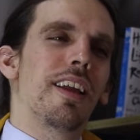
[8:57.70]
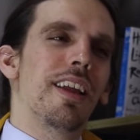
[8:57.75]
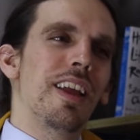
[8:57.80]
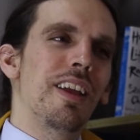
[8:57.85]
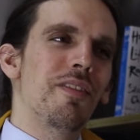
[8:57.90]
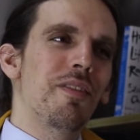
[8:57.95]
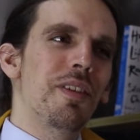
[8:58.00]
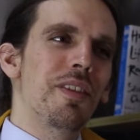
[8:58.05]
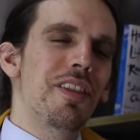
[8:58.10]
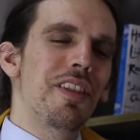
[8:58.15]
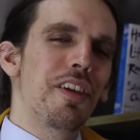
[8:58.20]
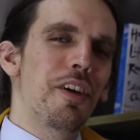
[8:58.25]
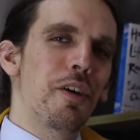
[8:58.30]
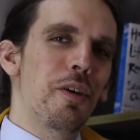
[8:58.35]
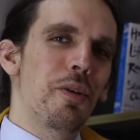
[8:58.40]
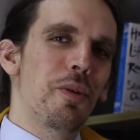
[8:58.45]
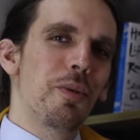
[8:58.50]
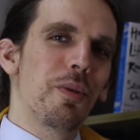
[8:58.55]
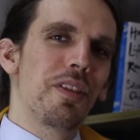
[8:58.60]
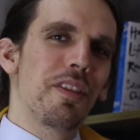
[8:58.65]
even
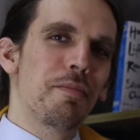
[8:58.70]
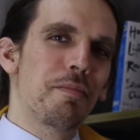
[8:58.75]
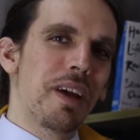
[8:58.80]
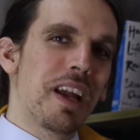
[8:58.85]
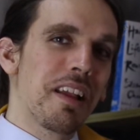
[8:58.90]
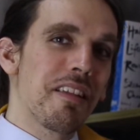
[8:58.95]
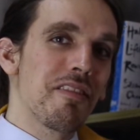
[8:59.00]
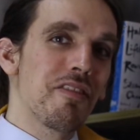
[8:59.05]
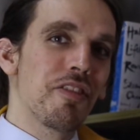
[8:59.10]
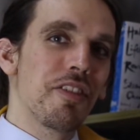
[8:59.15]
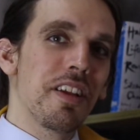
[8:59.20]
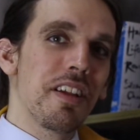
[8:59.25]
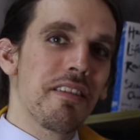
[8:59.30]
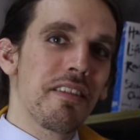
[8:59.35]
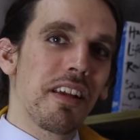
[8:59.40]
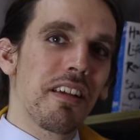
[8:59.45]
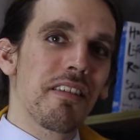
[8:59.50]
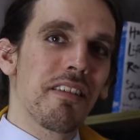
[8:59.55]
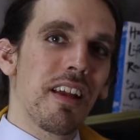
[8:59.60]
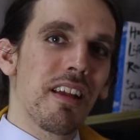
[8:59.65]
though the Master is
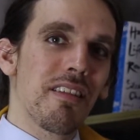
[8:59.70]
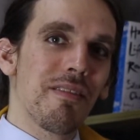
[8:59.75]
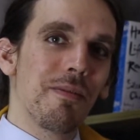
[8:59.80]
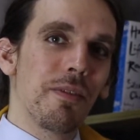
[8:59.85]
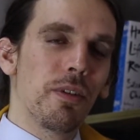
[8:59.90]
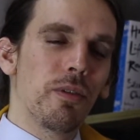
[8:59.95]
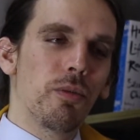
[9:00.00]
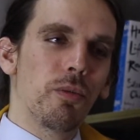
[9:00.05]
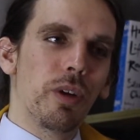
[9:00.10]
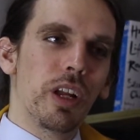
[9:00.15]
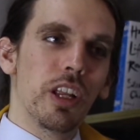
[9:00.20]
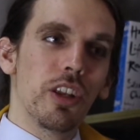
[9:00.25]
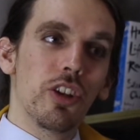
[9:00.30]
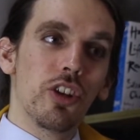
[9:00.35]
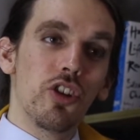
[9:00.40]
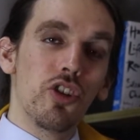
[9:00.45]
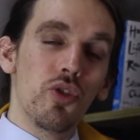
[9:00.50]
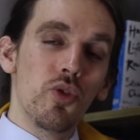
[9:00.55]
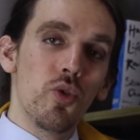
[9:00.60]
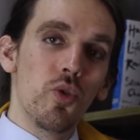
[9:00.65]
successful, we
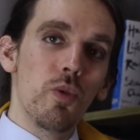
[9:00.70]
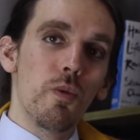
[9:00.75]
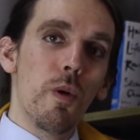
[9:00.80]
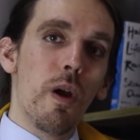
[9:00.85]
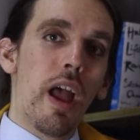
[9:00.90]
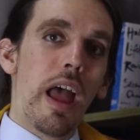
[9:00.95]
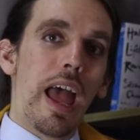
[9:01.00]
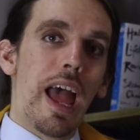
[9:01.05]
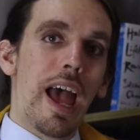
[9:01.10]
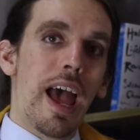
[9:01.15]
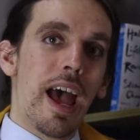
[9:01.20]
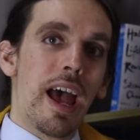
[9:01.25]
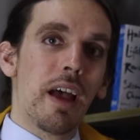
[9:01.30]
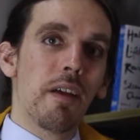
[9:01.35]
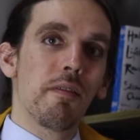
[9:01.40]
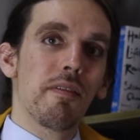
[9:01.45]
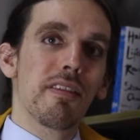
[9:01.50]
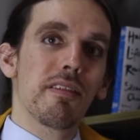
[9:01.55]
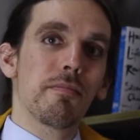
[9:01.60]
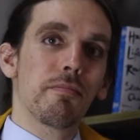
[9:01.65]
do
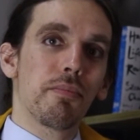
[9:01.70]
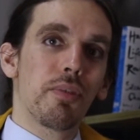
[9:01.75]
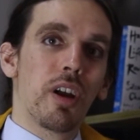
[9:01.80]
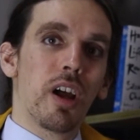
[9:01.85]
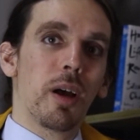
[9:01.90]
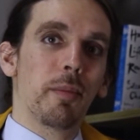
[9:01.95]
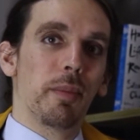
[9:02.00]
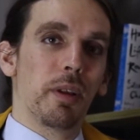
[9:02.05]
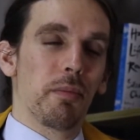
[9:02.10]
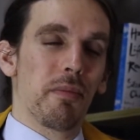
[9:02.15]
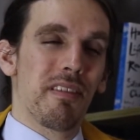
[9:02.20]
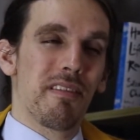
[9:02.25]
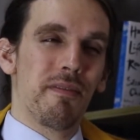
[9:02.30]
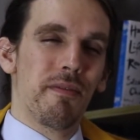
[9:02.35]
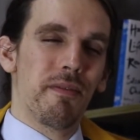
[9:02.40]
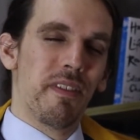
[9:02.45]
have some problems.